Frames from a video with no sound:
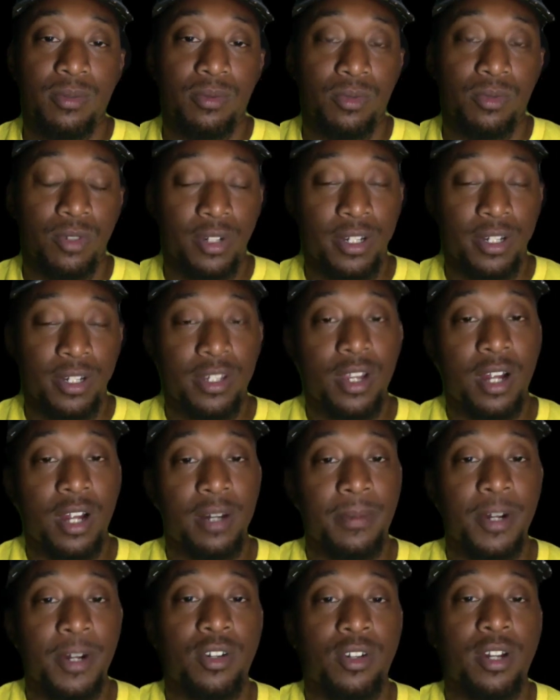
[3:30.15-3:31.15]
We're going to talk
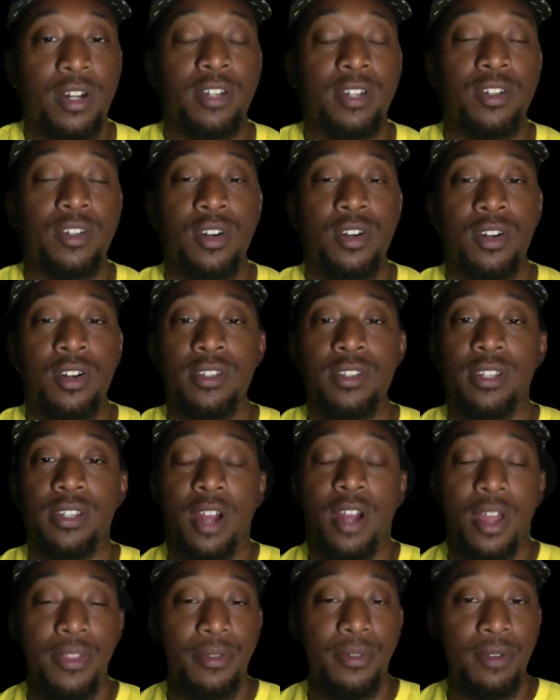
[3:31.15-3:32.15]
about credit cards and
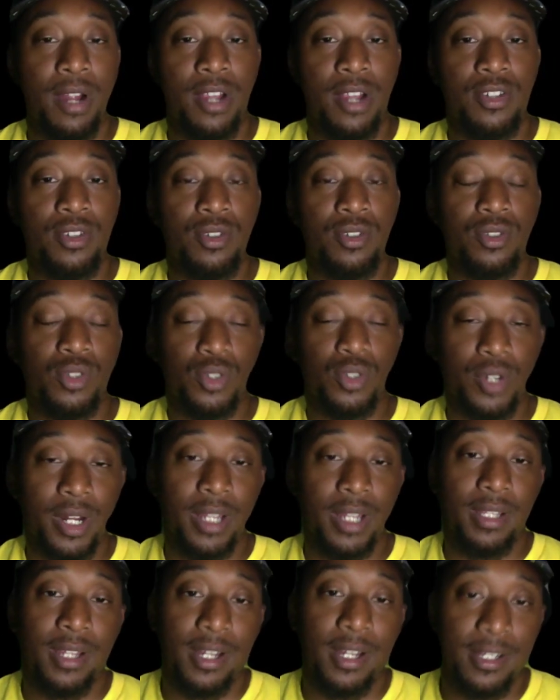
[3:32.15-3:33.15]
authorized user
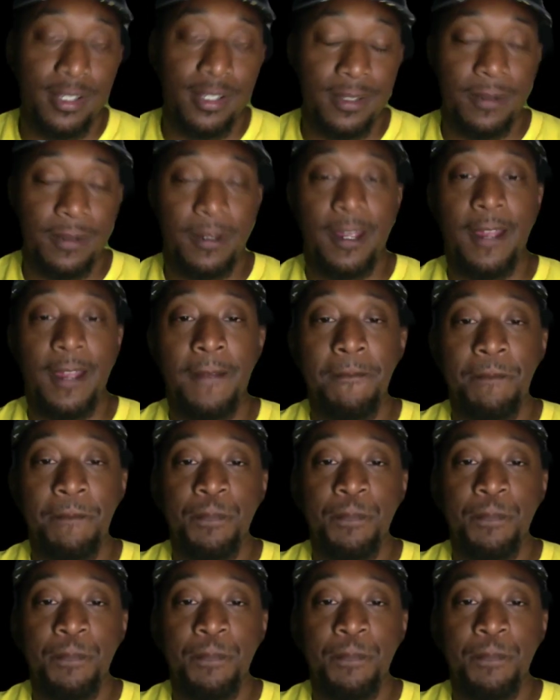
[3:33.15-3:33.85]
trade lines. Okay,